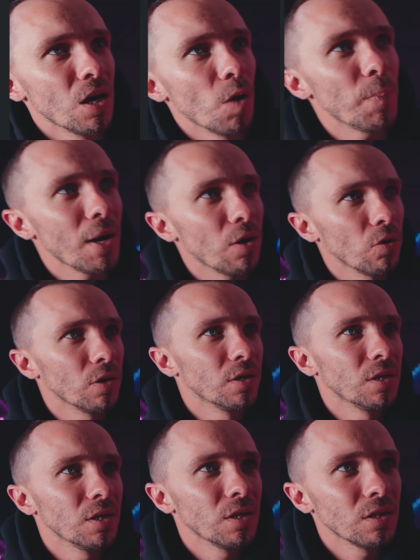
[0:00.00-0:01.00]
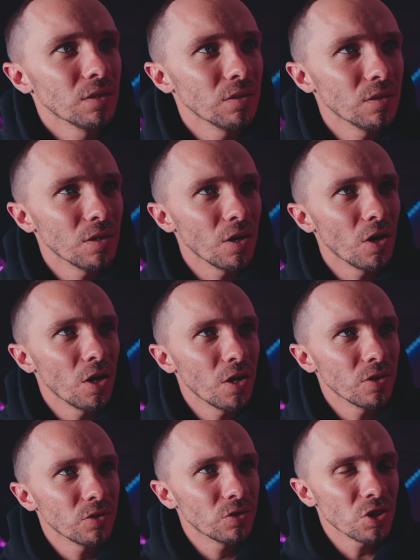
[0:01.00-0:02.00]
about
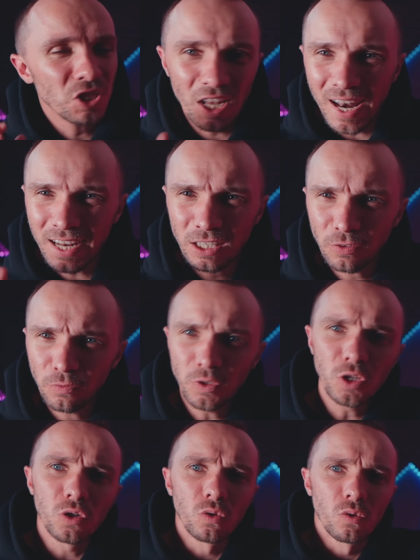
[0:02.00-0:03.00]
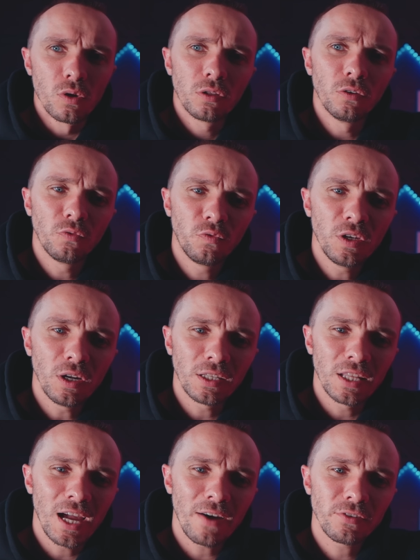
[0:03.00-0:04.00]
the select few that feel like
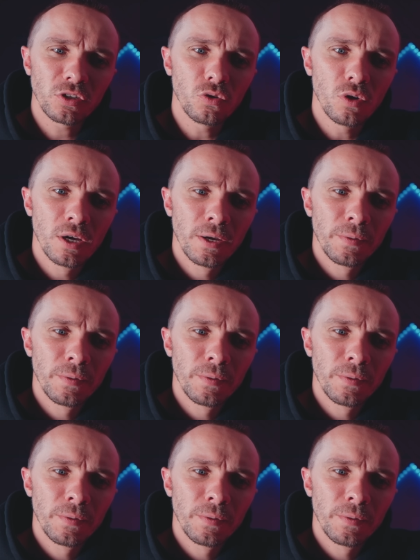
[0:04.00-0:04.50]
they have to